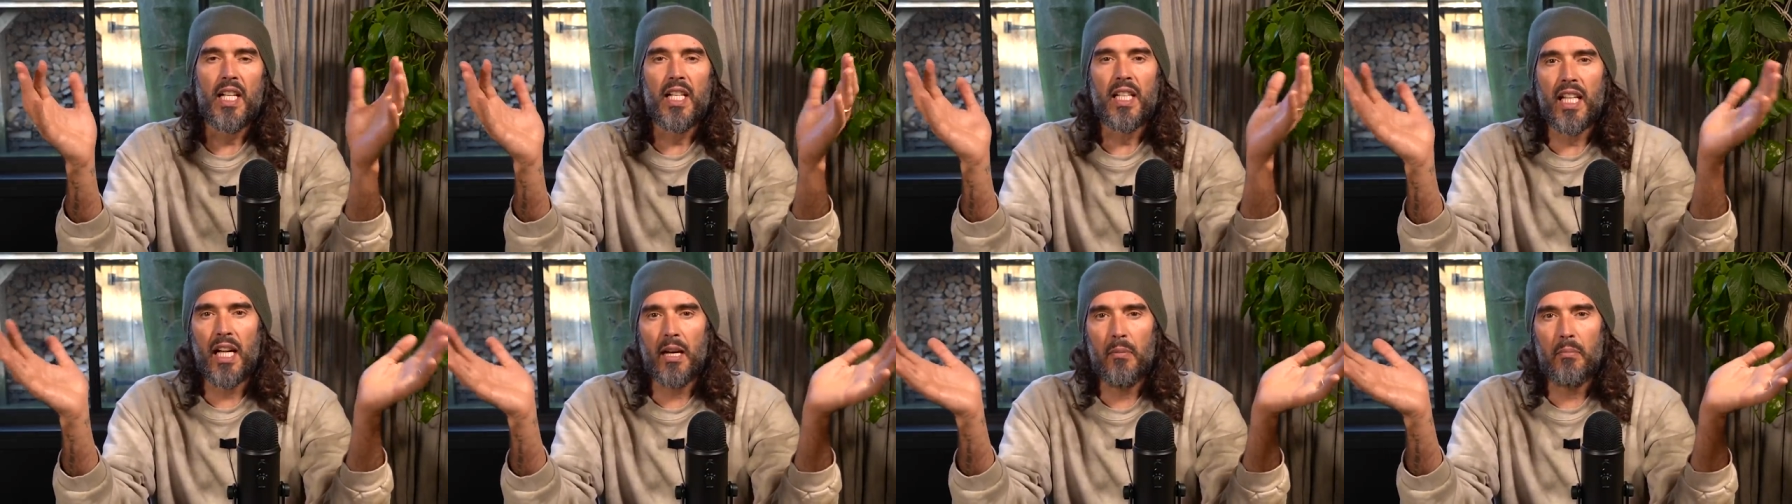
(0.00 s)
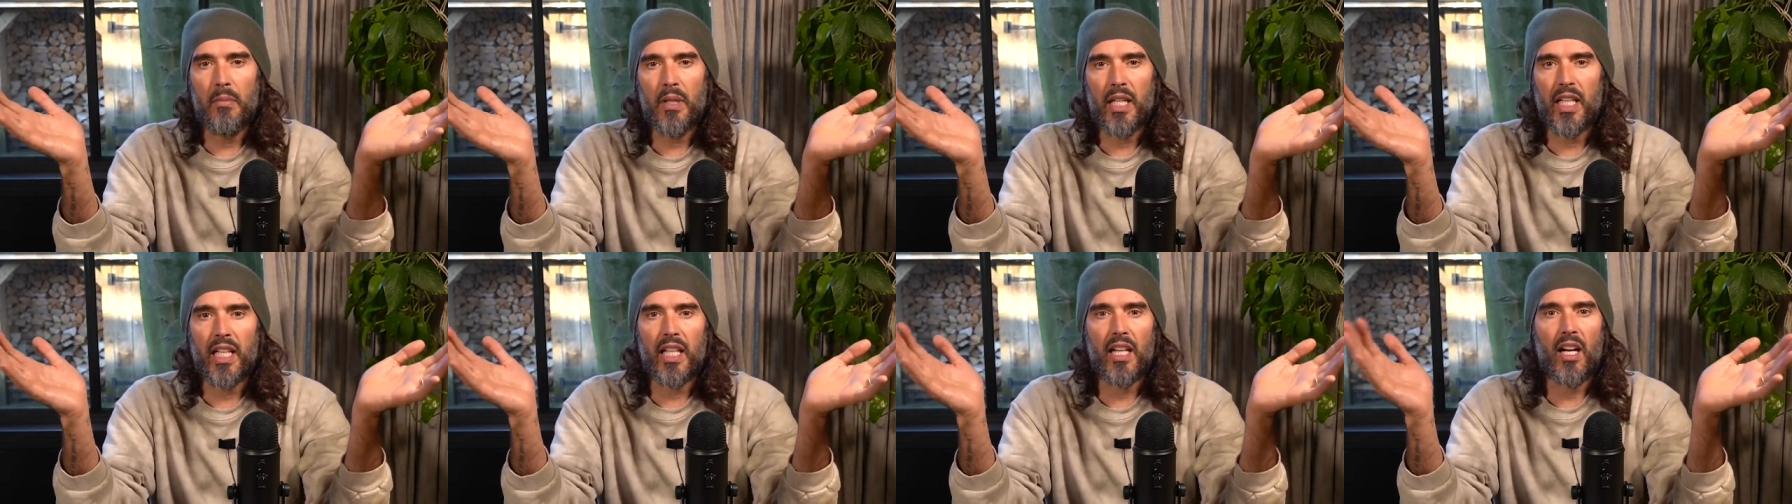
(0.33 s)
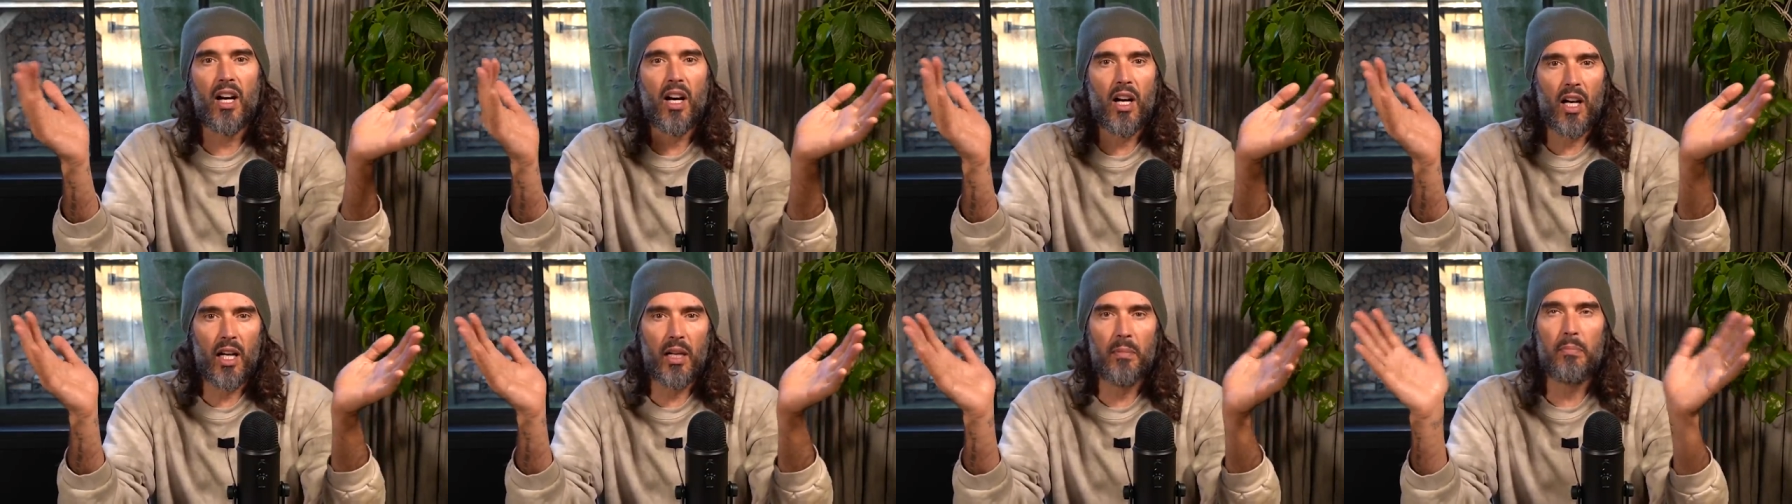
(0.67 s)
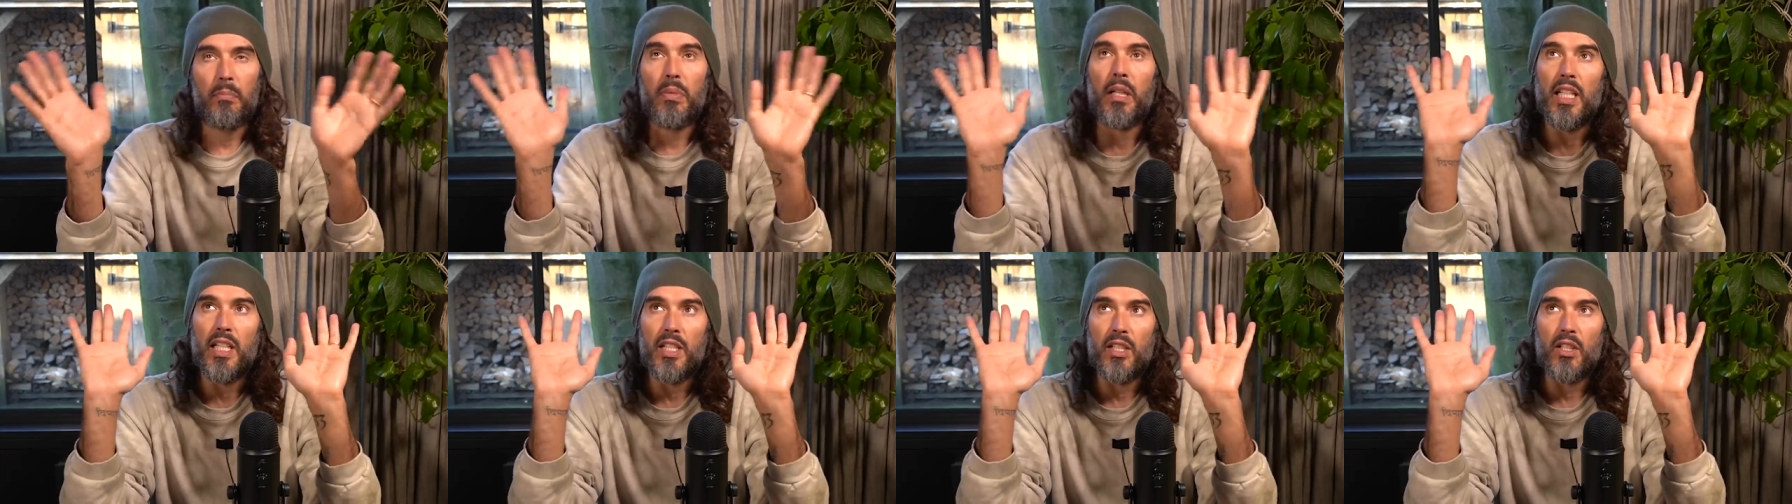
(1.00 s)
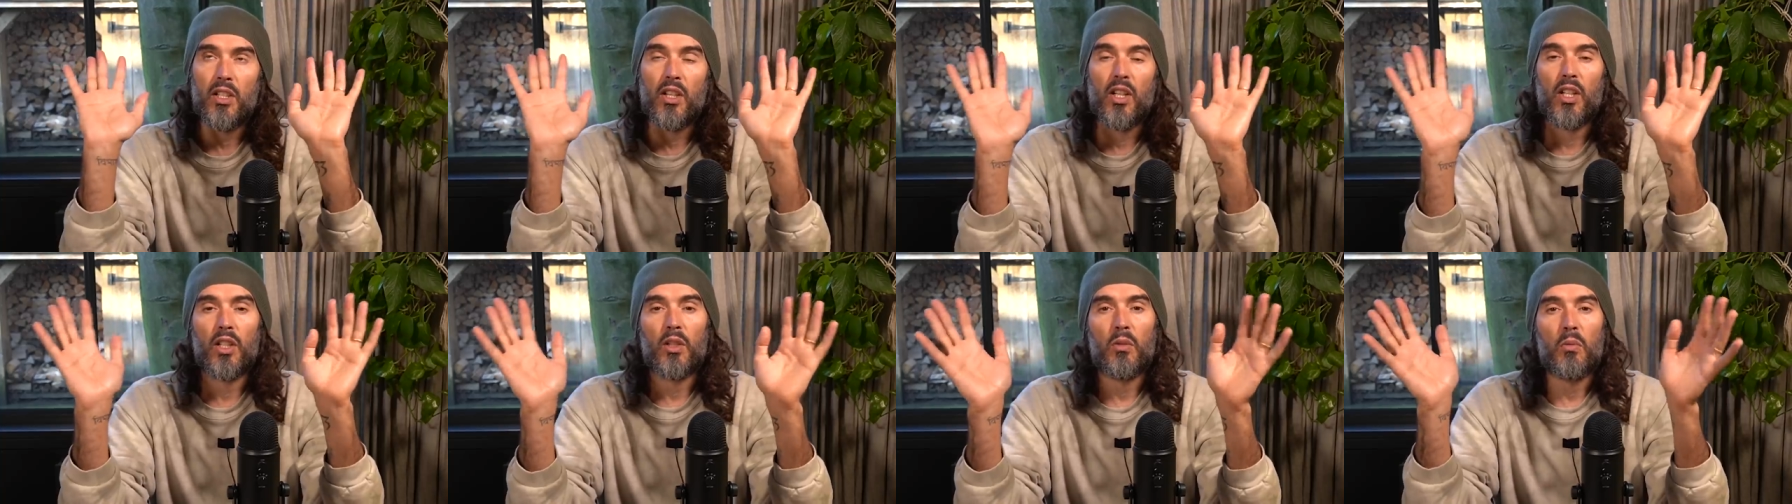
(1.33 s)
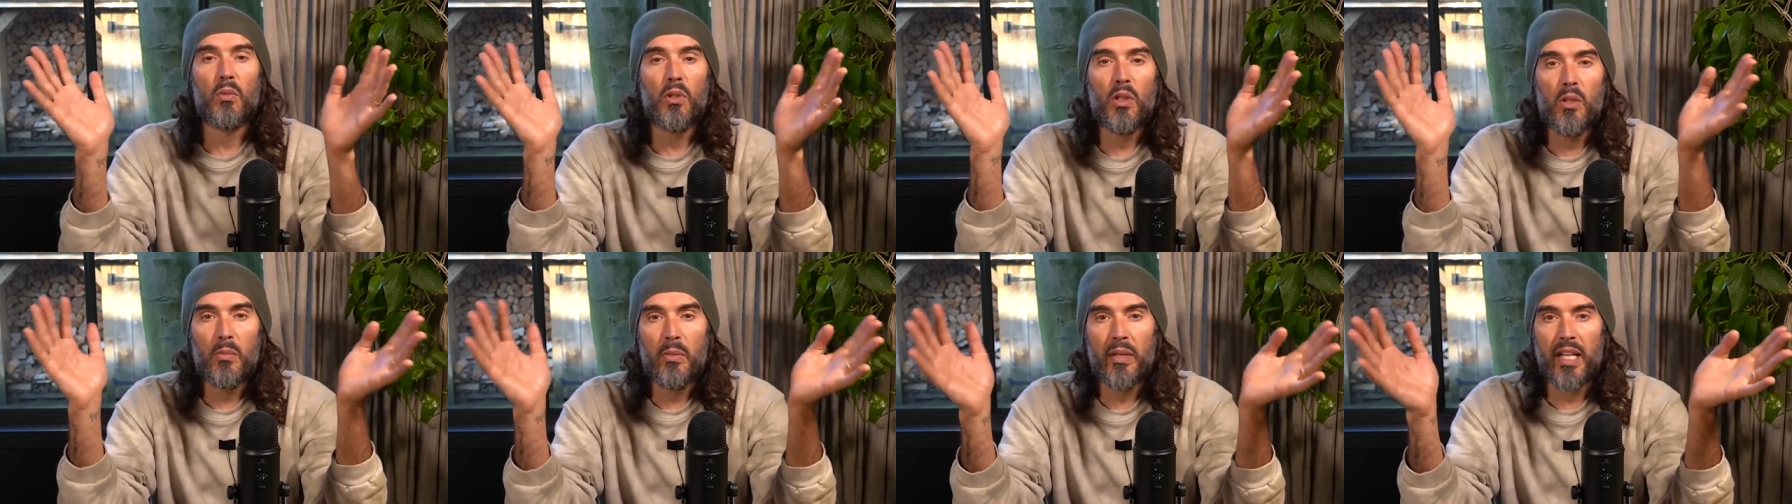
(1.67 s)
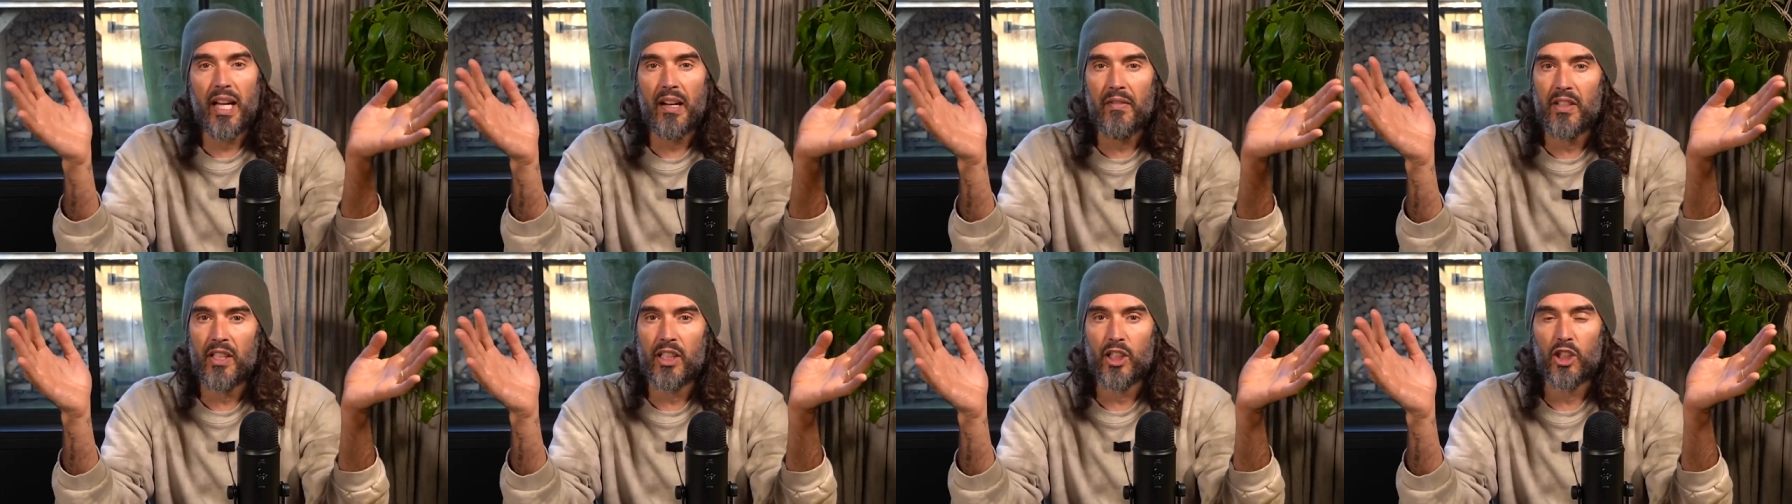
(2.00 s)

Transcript: Now me, I, please God, will be having